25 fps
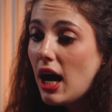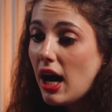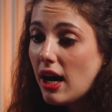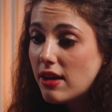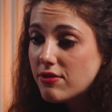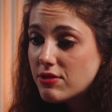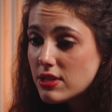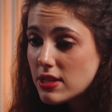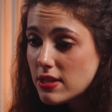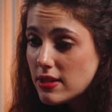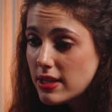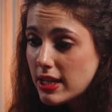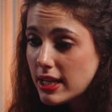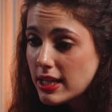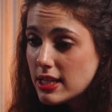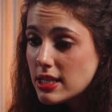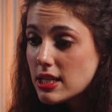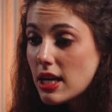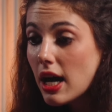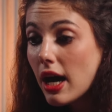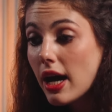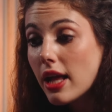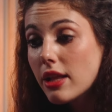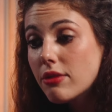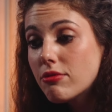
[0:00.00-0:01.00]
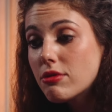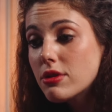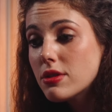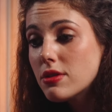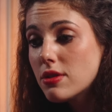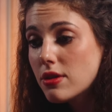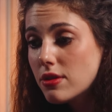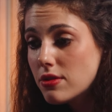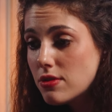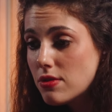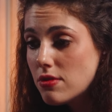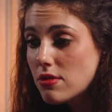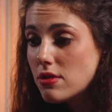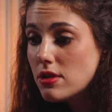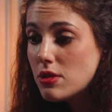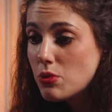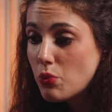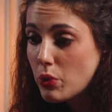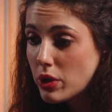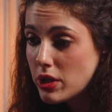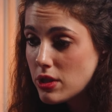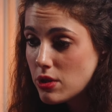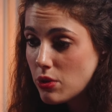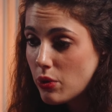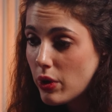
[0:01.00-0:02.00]
After that, I'll return to this
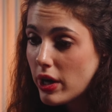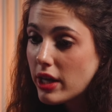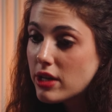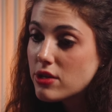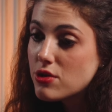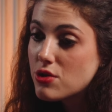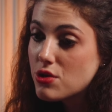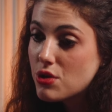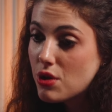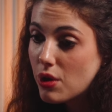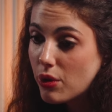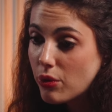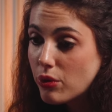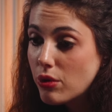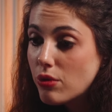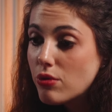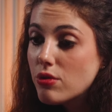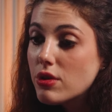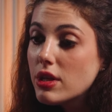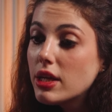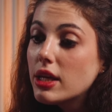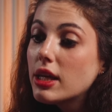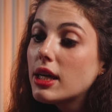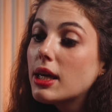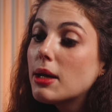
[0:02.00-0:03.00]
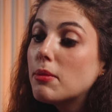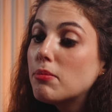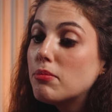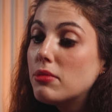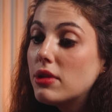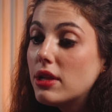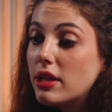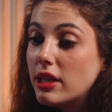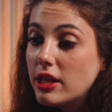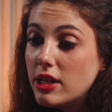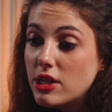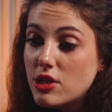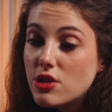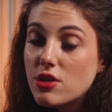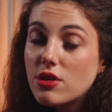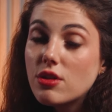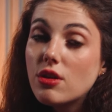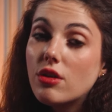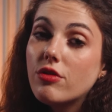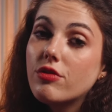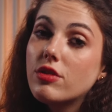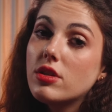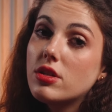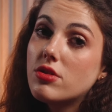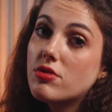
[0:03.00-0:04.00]
window and show you the completion
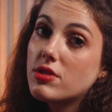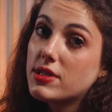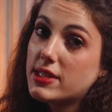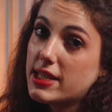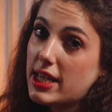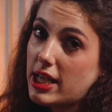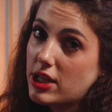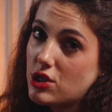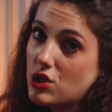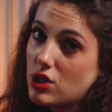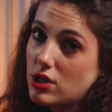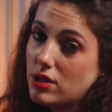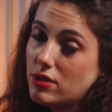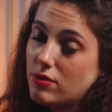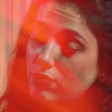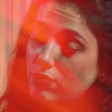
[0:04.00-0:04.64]
of the transaction.